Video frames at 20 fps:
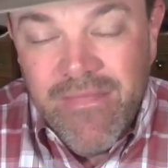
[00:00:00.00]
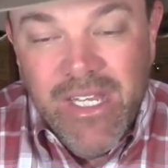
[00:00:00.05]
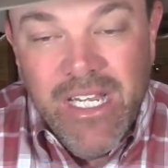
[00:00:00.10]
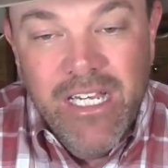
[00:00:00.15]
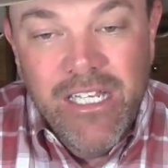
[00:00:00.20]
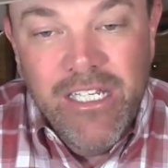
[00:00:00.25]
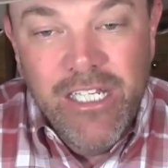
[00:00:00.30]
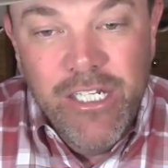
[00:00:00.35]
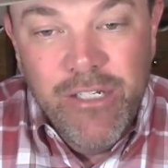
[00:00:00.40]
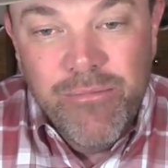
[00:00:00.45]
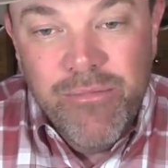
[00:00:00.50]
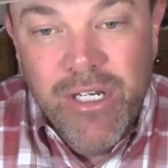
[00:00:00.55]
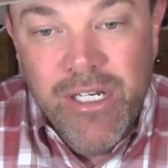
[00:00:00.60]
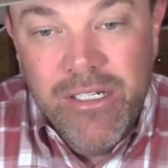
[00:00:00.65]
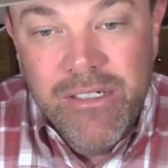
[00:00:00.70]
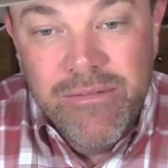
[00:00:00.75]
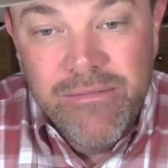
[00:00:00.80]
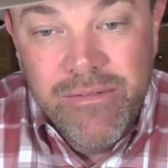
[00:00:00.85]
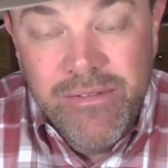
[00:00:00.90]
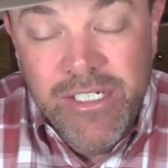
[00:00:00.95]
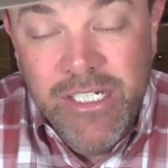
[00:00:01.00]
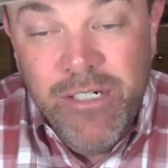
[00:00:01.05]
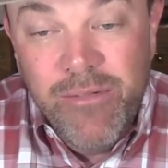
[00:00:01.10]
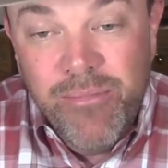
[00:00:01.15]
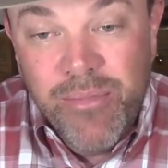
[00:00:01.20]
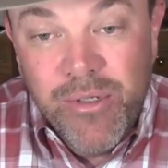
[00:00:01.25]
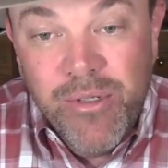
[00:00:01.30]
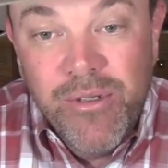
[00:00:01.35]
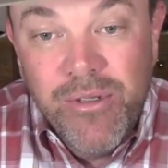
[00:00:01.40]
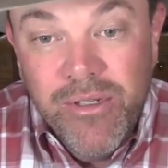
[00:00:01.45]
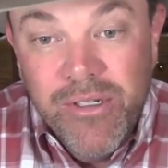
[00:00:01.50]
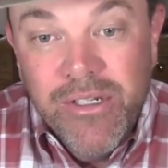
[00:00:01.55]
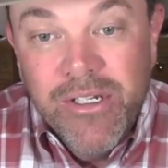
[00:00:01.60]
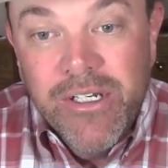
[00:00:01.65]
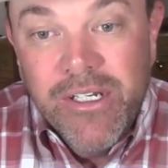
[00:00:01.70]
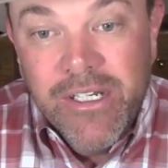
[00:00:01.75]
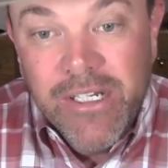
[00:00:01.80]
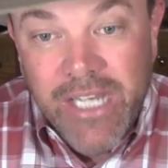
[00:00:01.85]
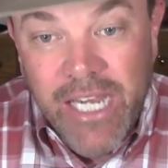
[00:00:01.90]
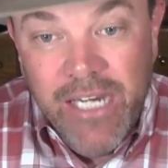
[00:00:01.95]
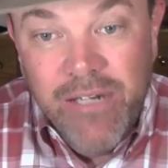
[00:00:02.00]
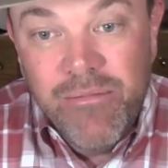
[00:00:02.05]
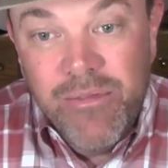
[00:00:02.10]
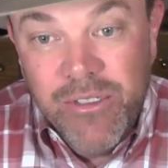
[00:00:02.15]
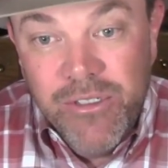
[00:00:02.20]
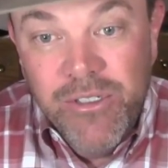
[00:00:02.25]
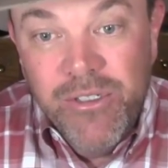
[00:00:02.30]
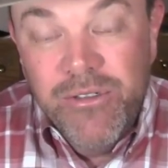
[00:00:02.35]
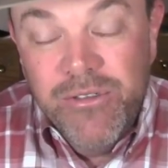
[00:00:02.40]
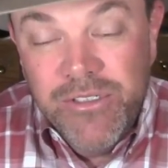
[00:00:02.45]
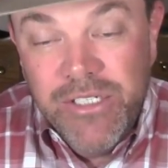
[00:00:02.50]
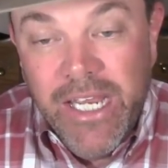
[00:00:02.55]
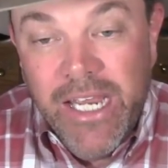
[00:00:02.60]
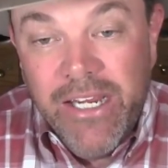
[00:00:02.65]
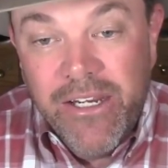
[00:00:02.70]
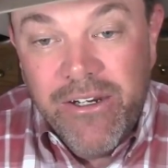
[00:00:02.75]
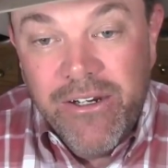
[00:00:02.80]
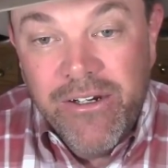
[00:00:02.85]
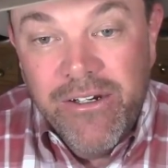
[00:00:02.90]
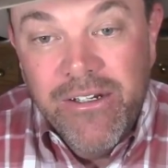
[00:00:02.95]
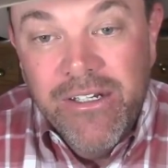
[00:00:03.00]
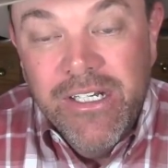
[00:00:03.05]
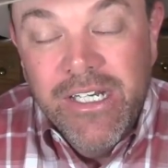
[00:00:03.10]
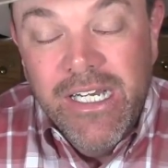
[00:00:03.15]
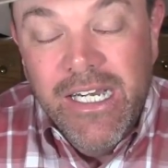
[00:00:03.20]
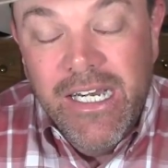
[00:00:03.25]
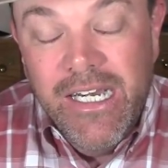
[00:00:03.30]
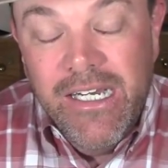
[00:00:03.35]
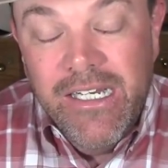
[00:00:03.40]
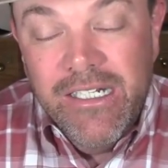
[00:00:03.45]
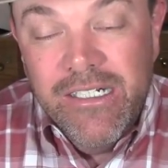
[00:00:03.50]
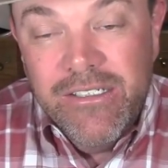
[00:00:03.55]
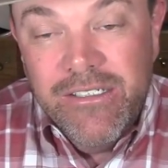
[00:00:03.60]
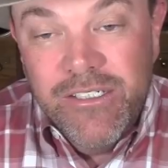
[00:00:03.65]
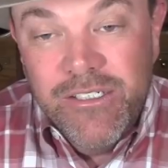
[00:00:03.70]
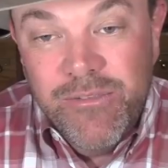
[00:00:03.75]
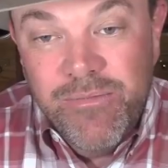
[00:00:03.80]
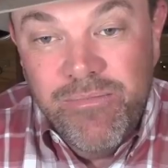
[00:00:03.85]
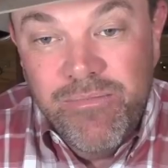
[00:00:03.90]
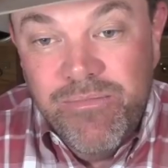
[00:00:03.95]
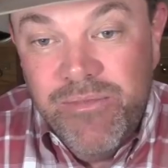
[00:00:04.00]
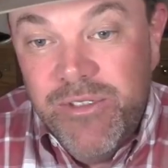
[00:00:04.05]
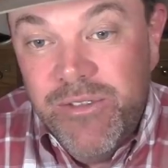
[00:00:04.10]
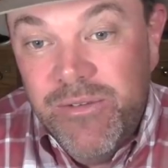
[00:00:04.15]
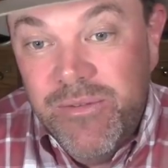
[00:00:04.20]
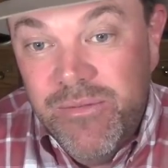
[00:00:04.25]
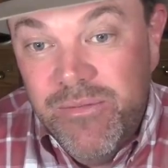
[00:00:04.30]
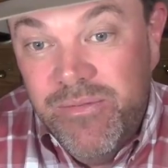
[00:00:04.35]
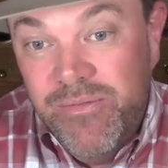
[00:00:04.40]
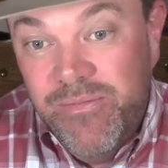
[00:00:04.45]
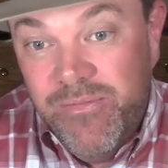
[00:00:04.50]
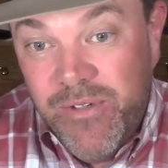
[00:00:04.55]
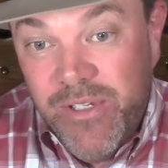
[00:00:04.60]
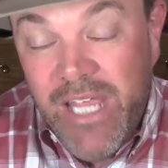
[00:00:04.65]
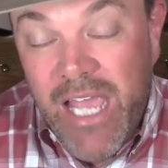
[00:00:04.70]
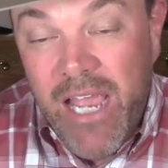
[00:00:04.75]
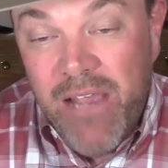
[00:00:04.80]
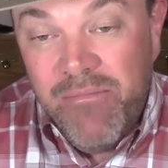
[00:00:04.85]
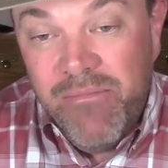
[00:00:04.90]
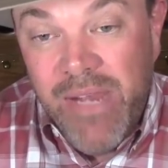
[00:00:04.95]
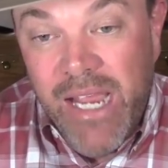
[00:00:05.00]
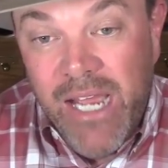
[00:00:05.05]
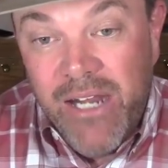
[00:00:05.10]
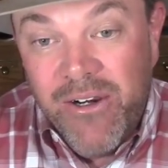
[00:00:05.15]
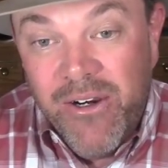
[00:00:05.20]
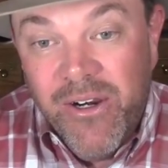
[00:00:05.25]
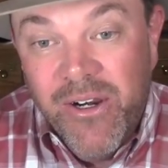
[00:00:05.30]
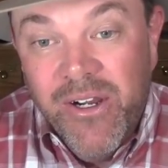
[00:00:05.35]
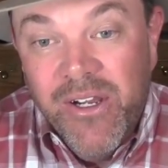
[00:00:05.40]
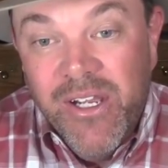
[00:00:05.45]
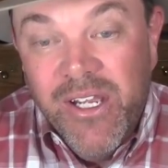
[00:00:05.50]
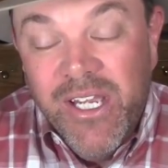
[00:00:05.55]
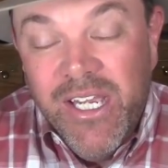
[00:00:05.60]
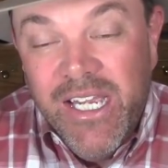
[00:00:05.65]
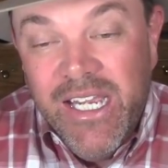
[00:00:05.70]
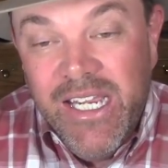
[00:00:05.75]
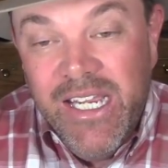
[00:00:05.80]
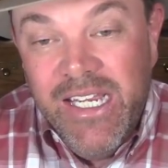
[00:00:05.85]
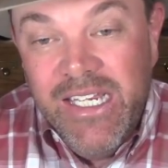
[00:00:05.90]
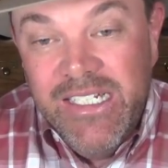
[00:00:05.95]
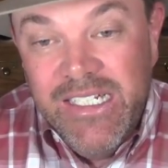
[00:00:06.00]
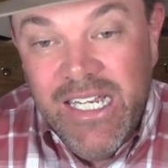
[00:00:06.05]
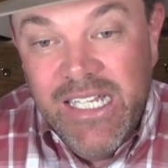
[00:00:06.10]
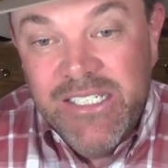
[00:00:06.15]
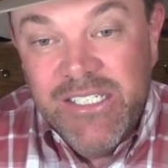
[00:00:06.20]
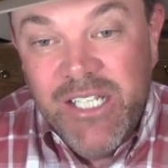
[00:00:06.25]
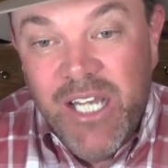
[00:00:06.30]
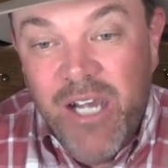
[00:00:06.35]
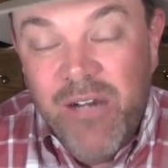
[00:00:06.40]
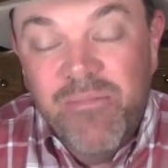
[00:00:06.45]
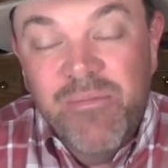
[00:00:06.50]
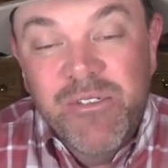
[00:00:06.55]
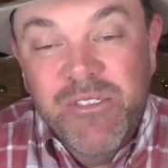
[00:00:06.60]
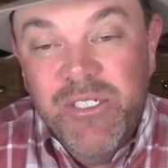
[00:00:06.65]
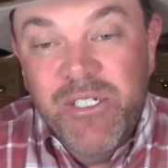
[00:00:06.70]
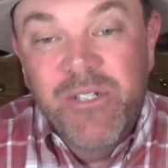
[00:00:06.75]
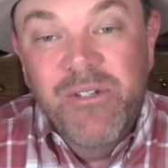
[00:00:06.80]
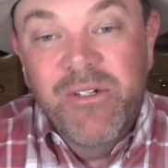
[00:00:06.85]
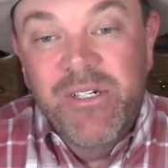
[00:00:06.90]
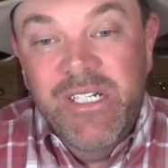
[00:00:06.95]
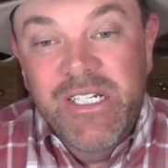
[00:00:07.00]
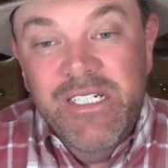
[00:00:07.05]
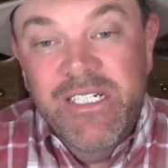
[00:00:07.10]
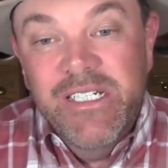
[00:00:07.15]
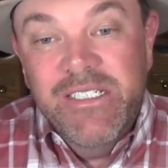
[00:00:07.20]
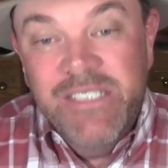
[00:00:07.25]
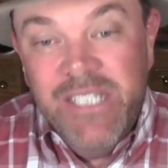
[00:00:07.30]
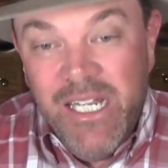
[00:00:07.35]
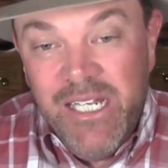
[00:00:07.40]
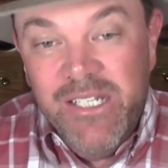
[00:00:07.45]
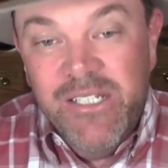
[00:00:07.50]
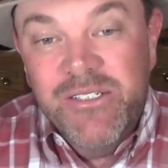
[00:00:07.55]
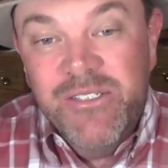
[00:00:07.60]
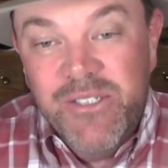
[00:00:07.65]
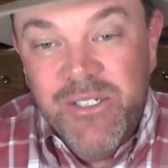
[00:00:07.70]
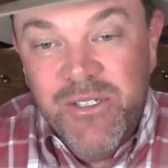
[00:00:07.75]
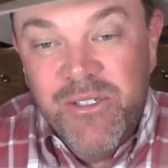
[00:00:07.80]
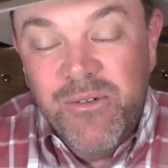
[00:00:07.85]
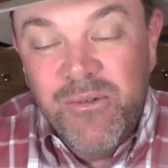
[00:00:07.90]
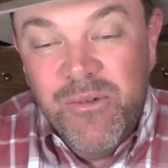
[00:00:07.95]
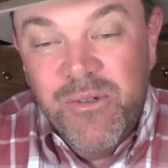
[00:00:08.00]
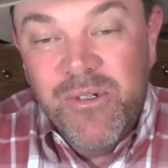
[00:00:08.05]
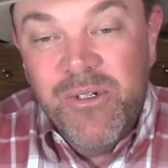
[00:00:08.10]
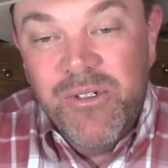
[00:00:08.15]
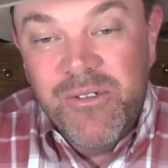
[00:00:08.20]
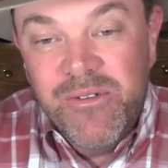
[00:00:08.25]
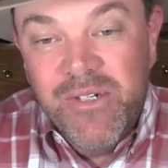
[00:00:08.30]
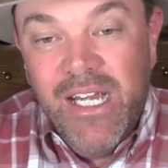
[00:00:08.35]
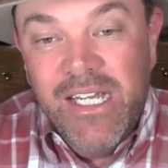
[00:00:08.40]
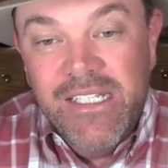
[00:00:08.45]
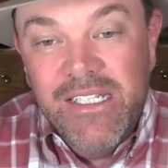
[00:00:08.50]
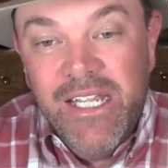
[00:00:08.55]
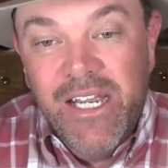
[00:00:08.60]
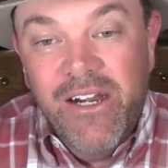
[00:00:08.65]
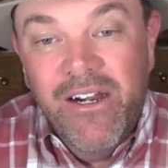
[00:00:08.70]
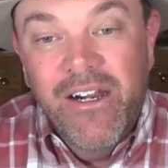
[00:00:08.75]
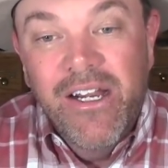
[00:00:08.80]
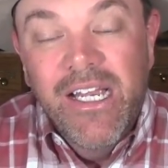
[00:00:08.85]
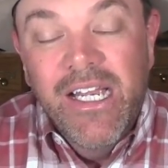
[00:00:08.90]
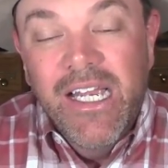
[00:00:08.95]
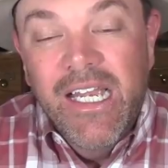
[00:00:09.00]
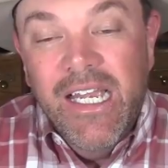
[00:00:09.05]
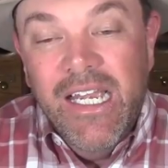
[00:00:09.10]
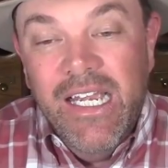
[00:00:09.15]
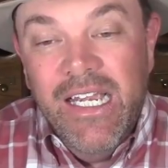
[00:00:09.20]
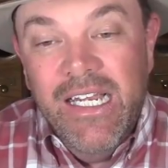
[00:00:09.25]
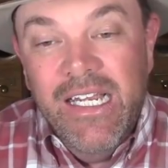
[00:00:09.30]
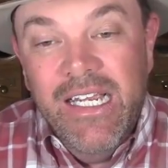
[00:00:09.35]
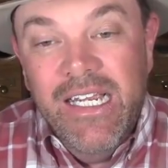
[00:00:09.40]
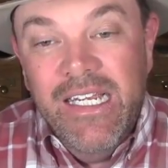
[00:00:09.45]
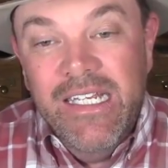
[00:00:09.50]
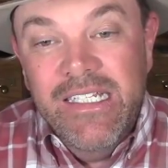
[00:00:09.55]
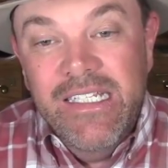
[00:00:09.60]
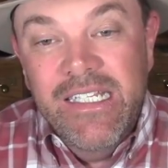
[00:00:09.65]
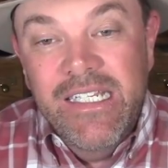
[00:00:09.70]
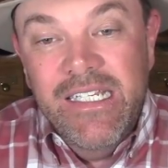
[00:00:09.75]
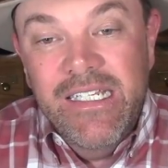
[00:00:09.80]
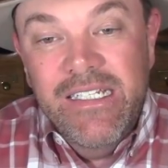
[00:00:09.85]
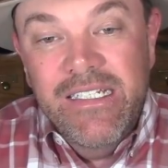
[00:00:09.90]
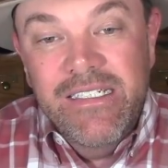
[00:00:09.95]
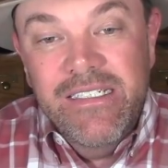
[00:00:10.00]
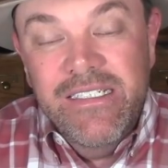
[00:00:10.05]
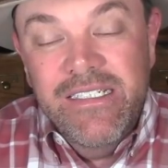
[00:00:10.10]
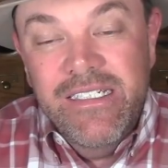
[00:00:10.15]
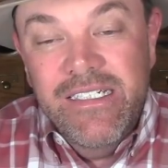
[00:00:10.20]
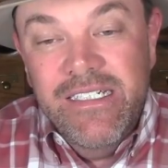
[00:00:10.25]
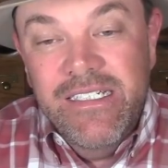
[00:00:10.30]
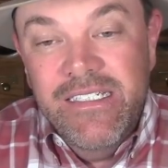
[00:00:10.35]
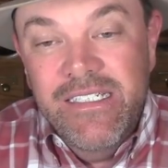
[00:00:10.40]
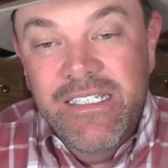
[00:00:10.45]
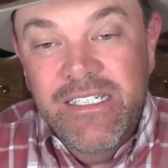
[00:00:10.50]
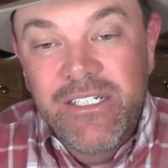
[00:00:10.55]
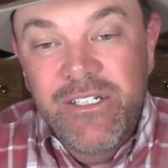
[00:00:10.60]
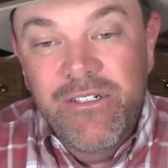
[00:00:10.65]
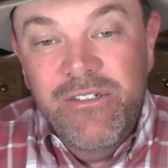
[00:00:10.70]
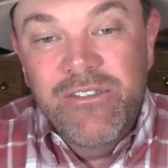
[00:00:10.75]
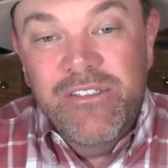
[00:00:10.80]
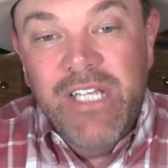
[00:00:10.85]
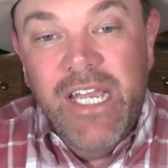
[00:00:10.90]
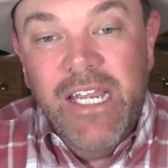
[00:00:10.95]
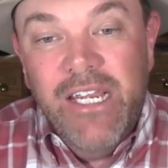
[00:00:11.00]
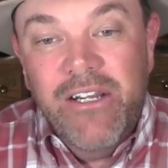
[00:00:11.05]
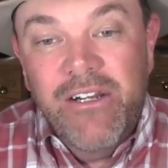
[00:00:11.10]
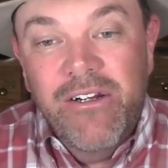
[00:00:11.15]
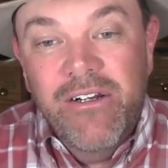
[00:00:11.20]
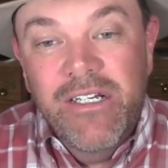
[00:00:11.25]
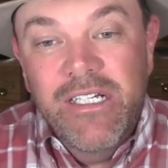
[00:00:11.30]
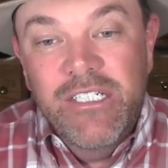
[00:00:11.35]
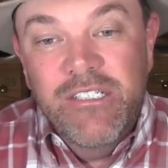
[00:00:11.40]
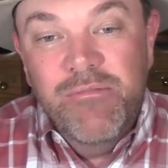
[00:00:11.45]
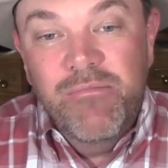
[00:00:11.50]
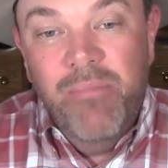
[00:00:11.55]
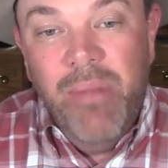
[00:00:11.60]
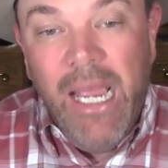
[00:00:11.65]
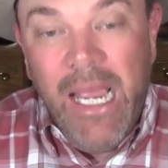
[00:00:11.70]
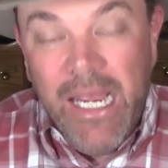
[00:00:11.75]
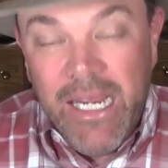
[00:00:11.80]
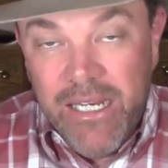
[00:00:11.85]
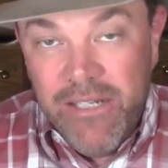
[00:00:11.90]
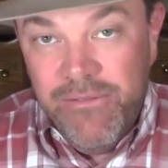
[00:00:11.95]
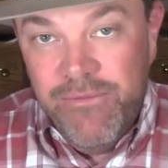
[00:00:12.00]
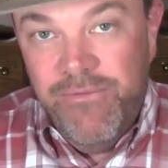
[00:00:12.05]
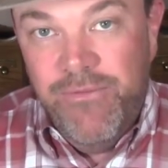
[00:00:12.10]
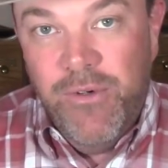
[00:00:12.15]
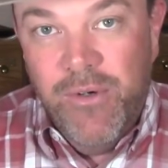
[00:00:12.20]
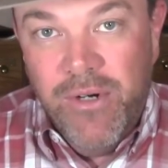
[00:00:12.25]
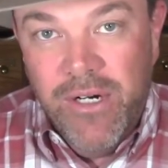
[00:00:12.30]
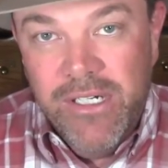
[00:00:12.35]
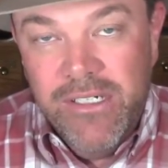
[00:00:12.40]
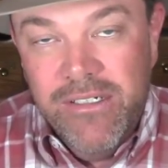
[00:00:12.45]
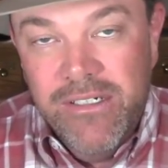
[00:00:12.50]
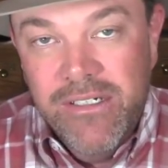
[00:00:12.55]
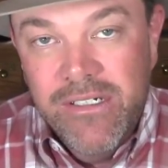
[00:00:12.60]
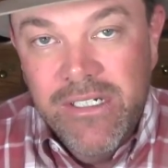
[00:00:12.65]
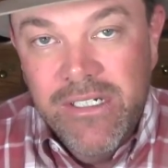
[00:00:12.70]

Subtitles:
a liberal cable news anchor, for that matter, he has the opportunity to tell it to the world right there, and the news anchor is begging for it